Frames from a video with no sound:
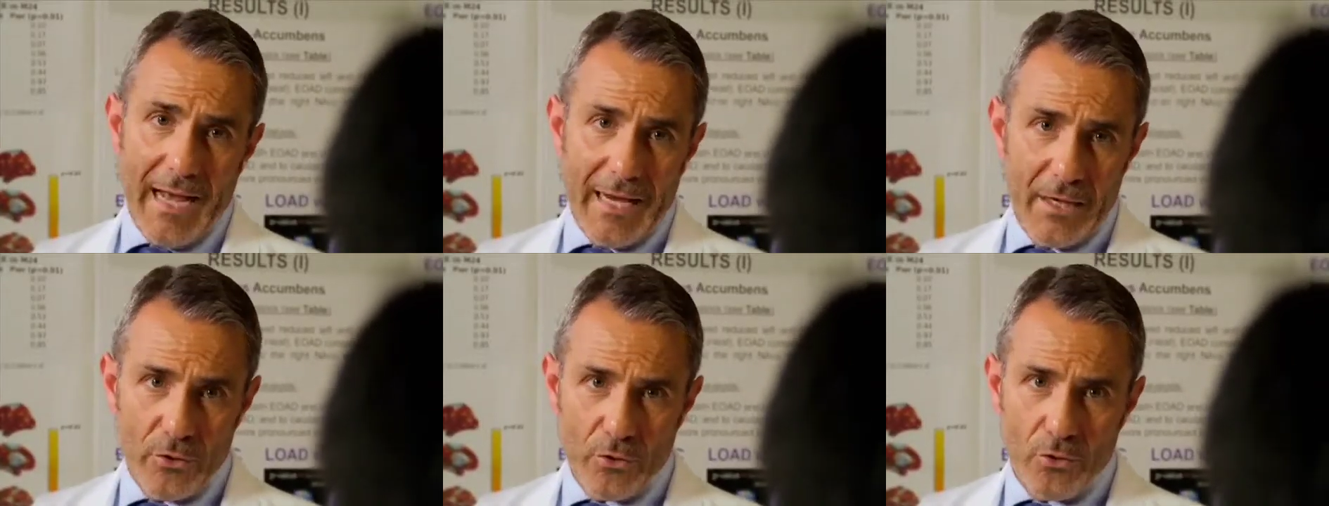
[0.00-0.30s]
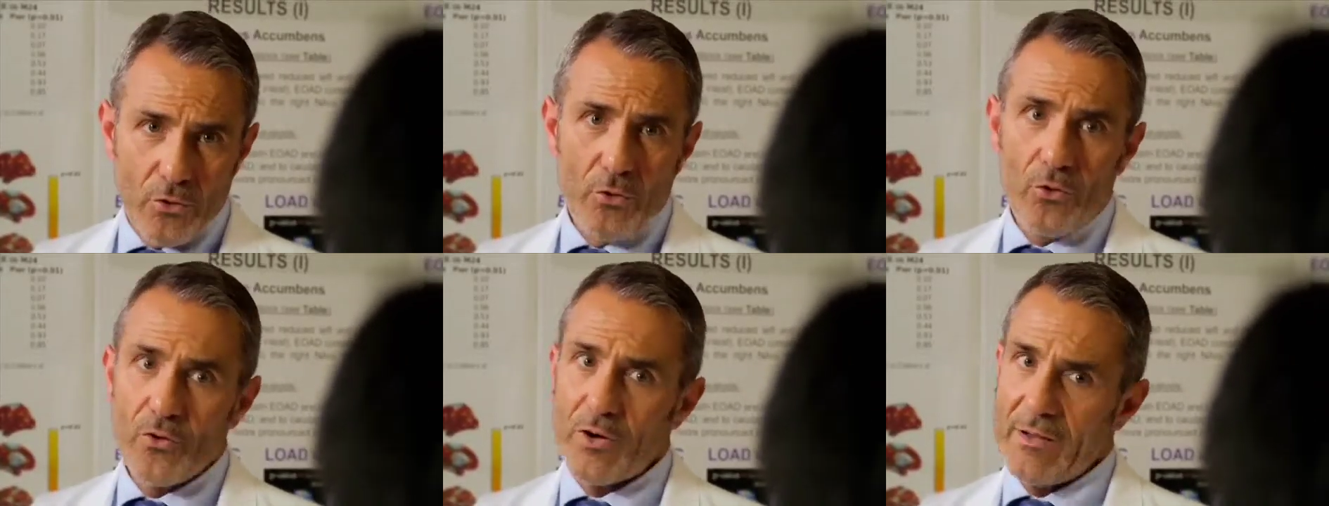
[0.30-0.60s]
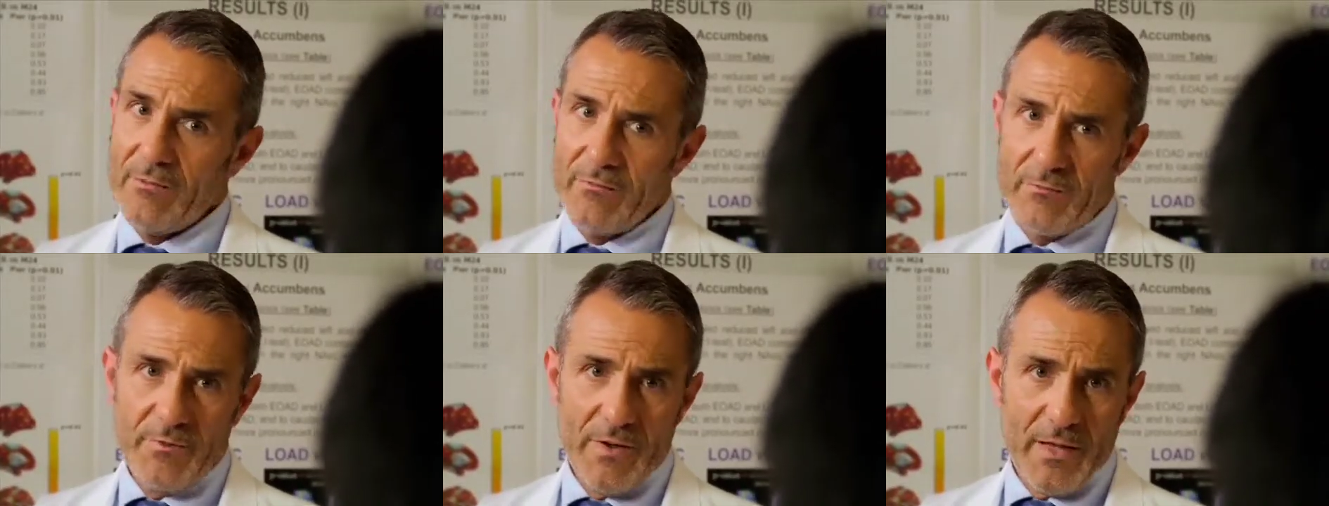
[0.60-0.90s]

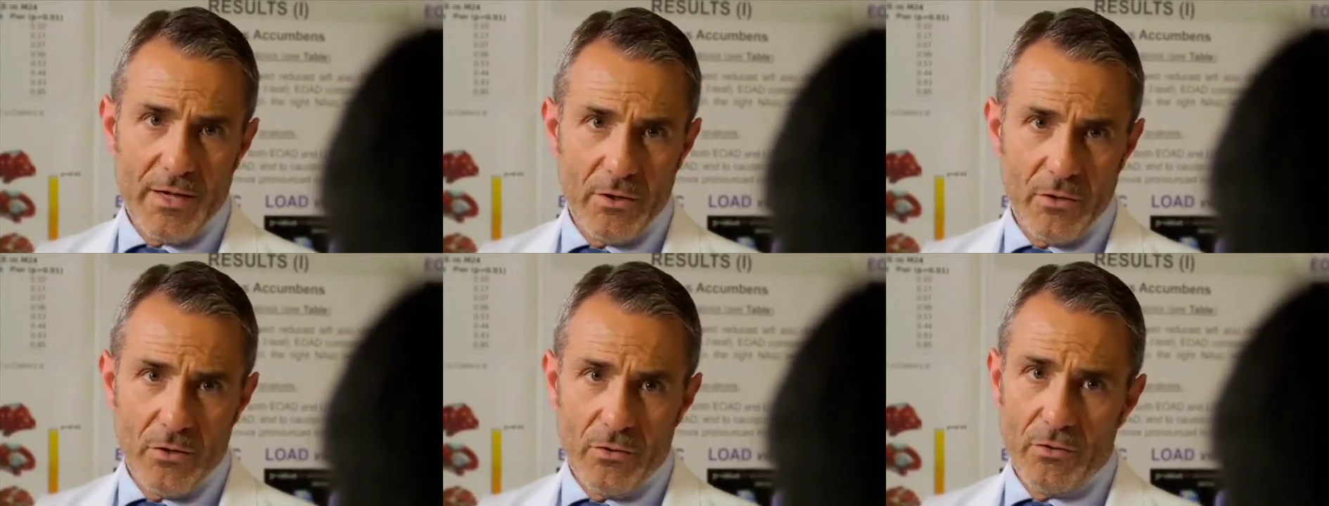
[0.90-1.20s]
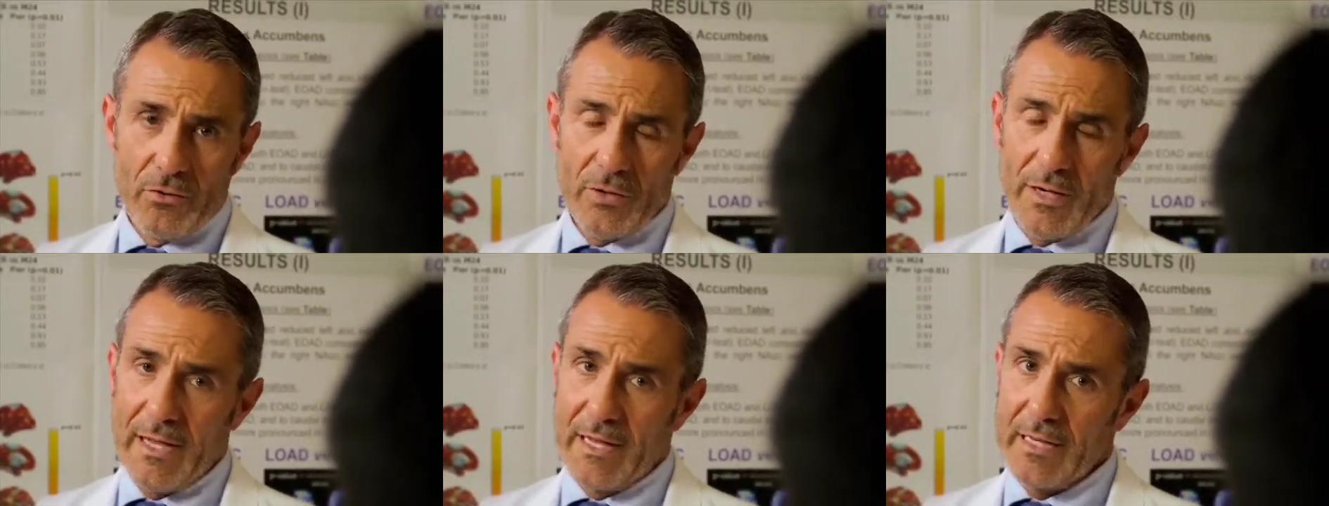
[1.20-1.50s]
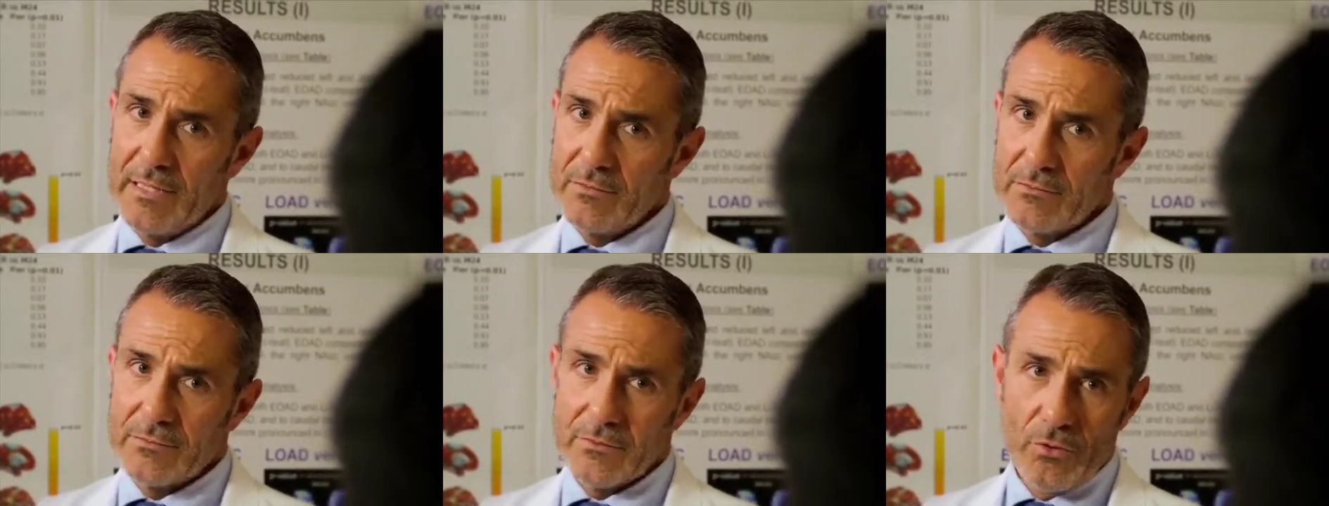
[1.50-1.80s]
again
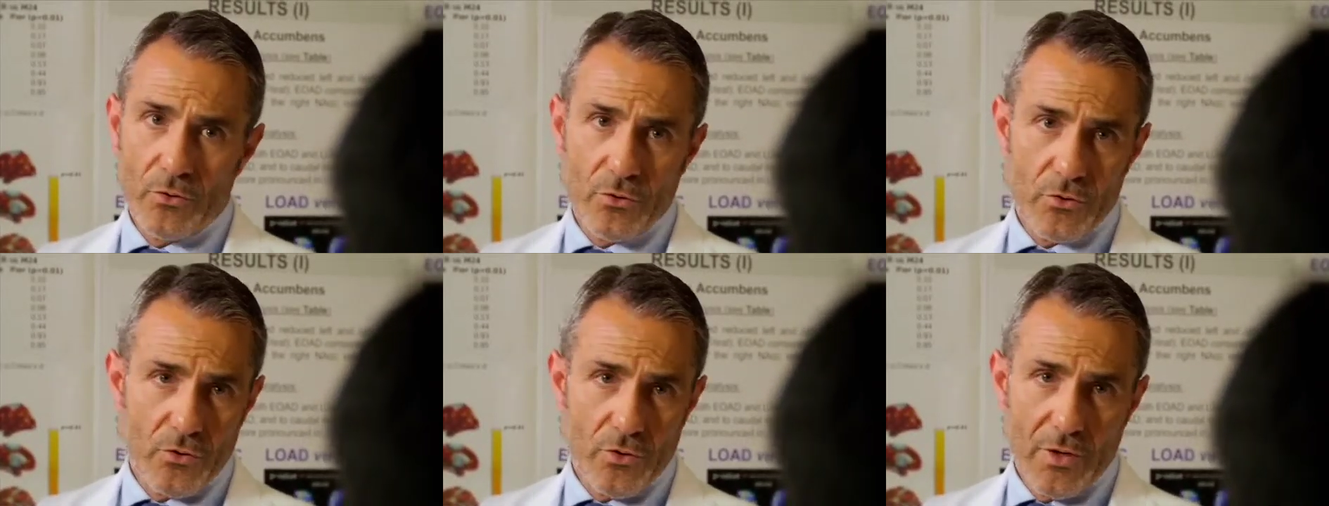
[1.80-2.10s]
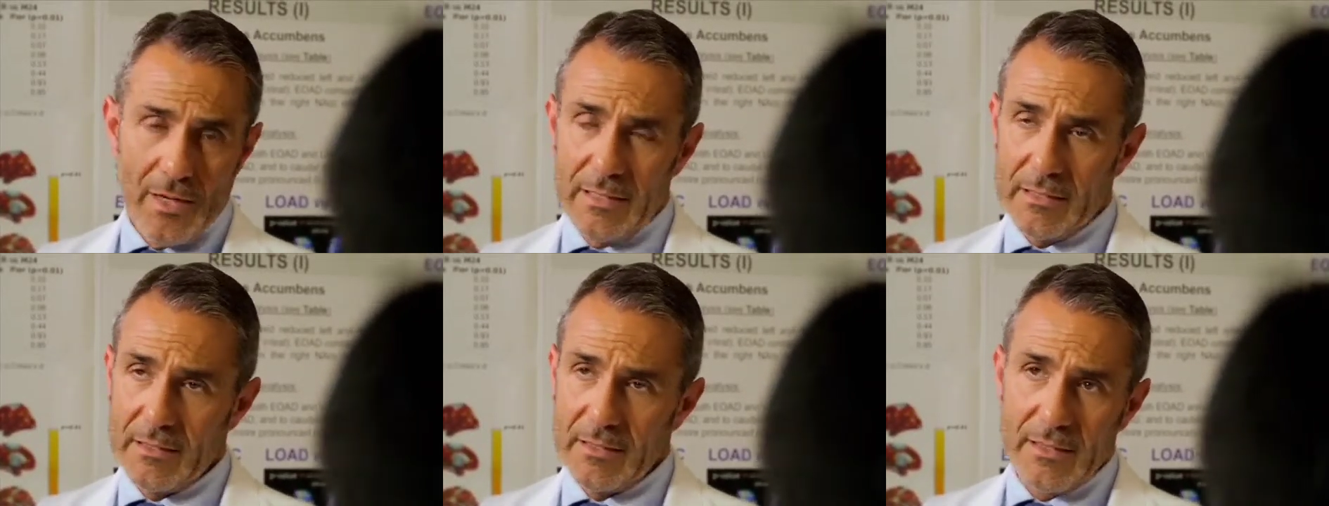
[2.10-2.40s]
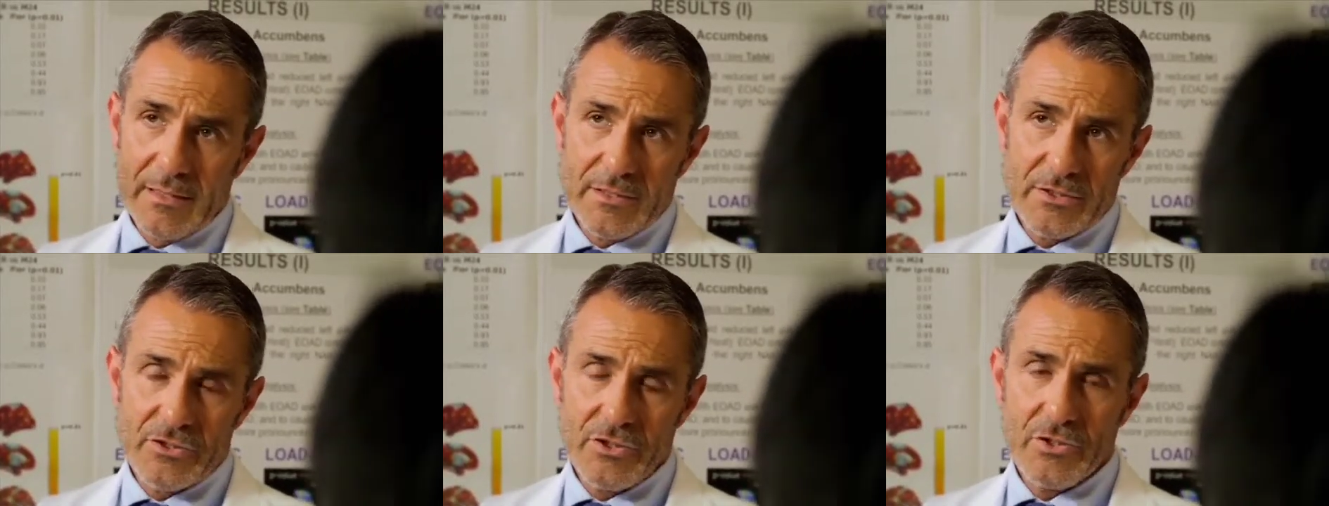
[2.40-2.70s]
that they had given
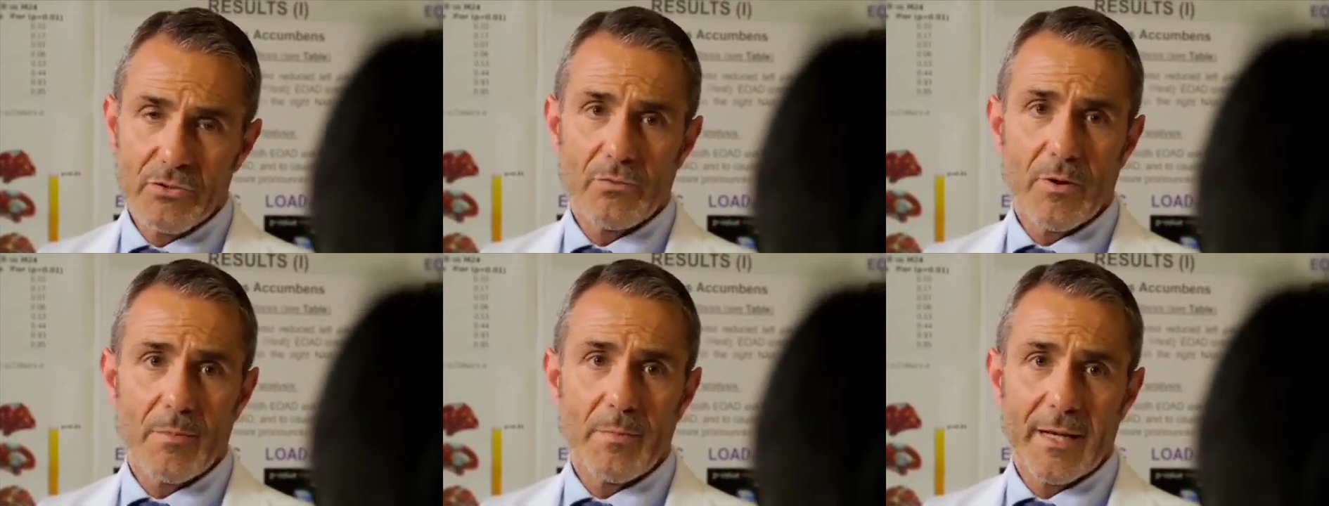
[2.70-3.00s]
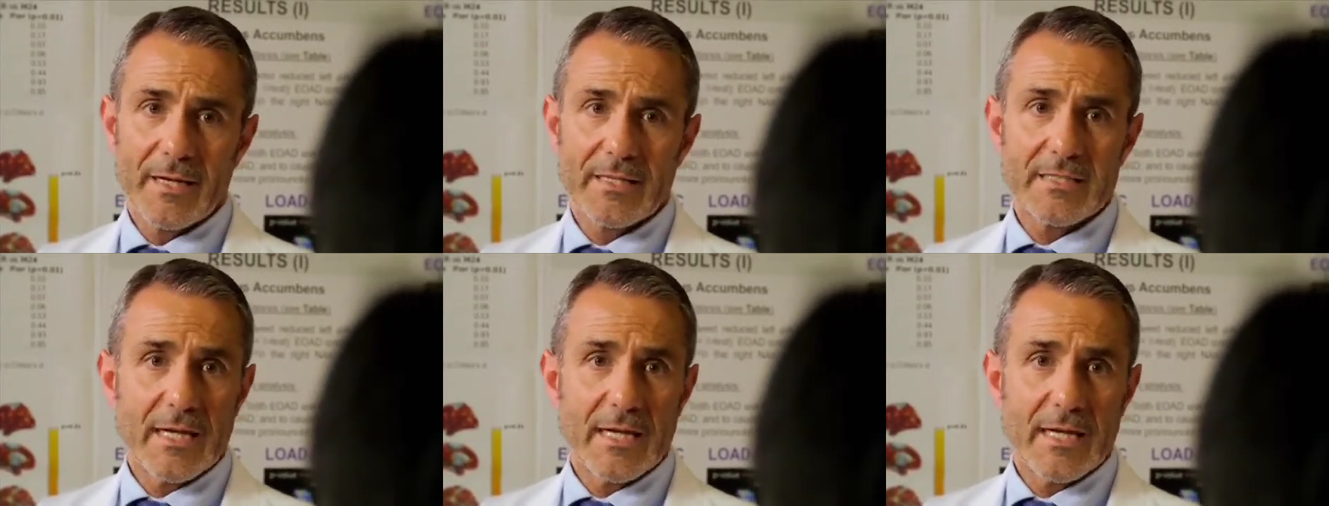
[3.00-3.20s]
up doing.